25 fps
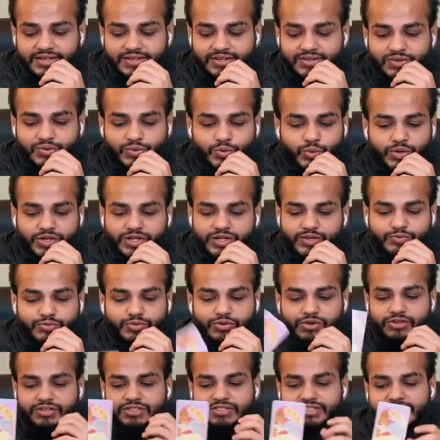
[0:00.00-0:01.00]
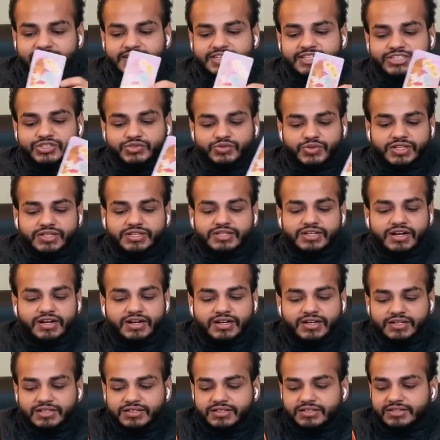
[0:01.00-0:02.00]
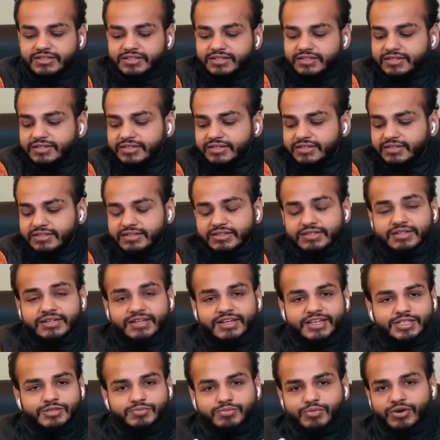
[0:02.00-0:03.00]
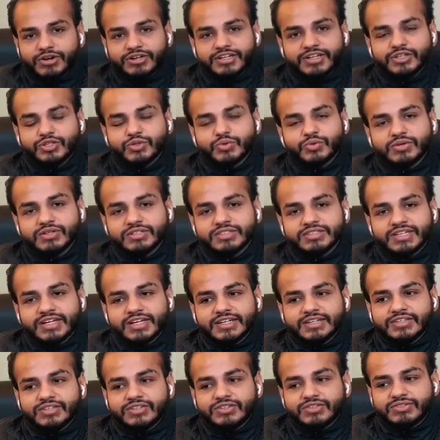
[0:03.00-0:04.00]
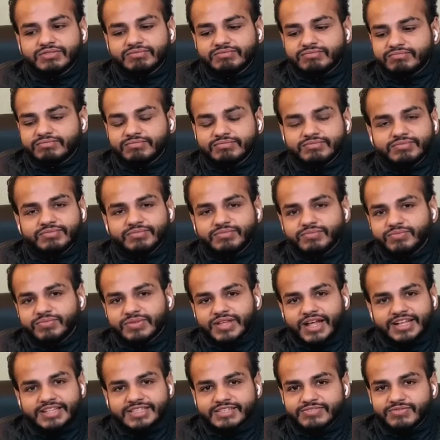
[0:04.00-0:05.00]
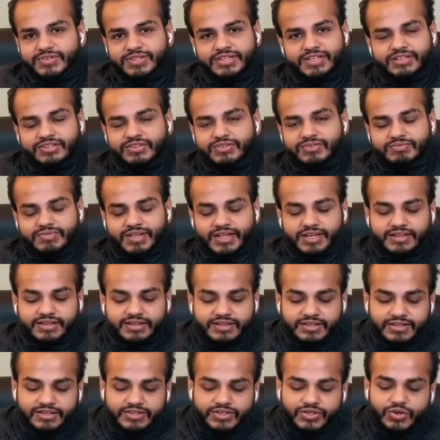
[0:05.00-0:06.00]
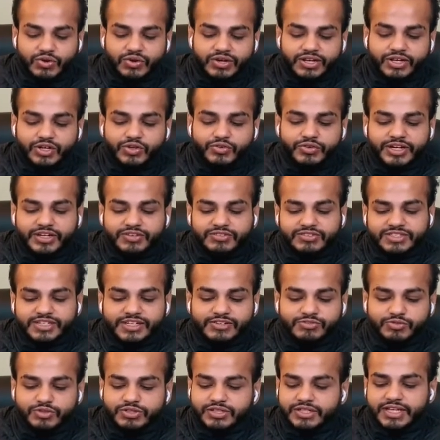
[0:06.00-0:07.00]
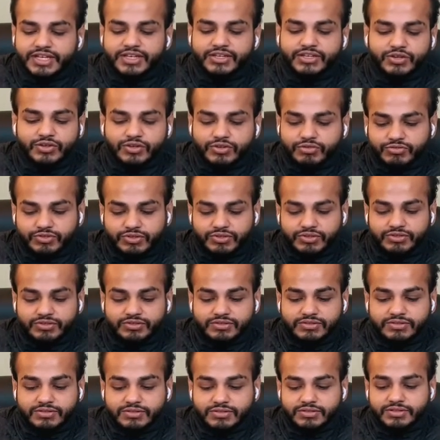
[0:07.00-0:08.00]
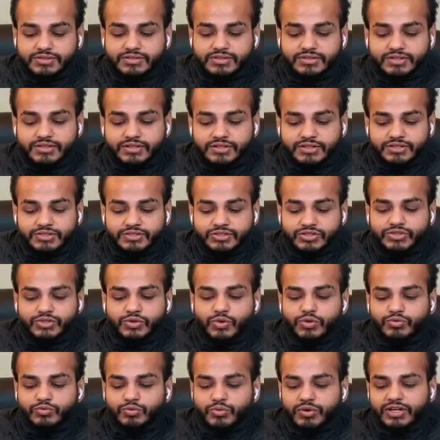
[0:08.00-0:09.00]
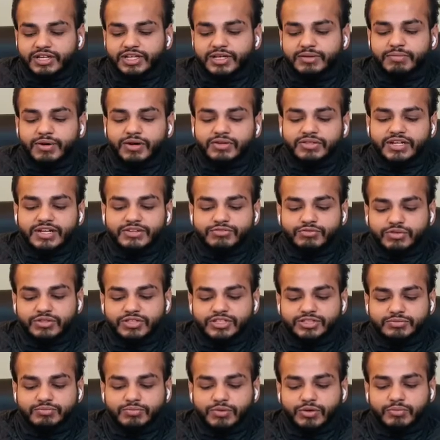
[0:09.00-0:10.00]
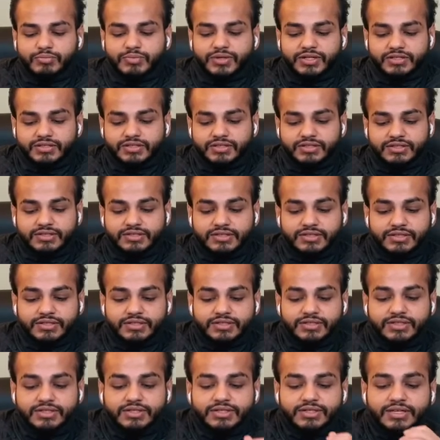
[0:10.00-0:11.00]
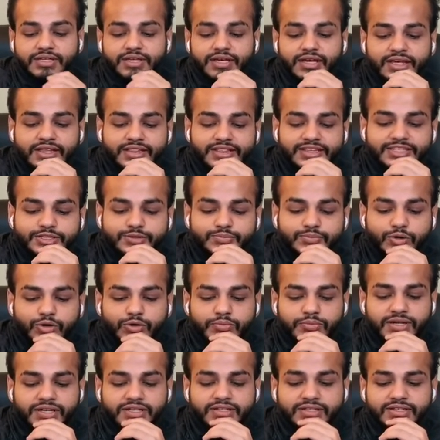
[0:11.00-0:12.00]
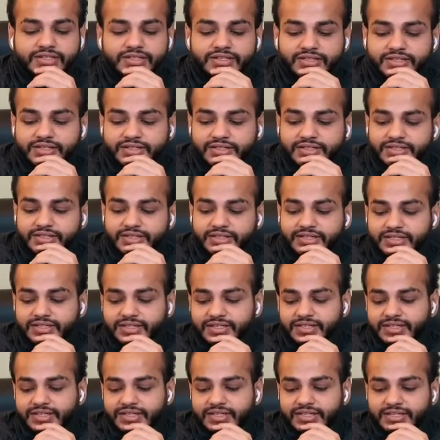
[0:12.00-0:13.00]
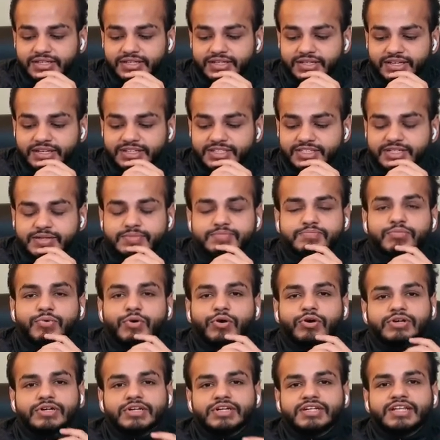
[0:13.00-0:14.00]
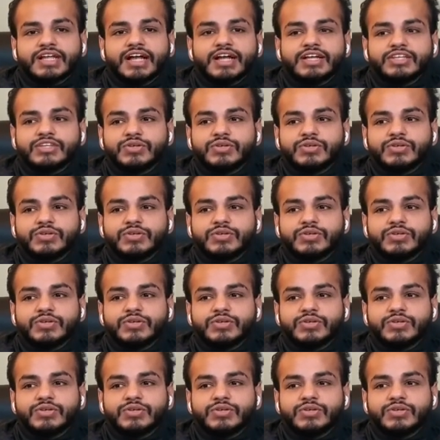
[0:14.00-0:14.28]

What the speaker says: Queen of Wands and the Strength card is pointing towards that. That's within you, like your innovative self would take care of you. So don't worry about that for this moment. In this moment, it's important that you